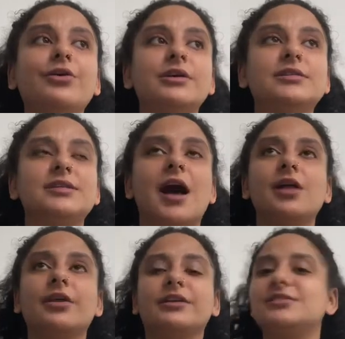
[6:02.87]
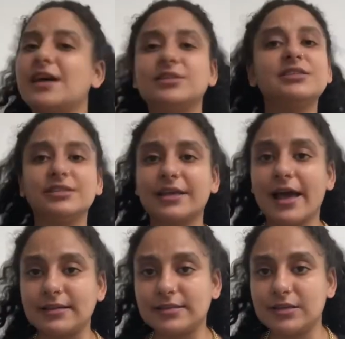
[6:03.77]
is not like a salicylic
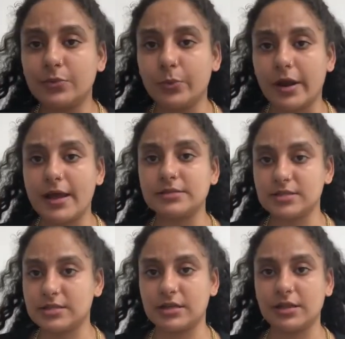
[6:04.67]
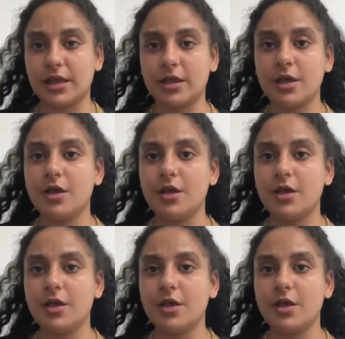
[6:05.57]
acid, whereas it's gonna like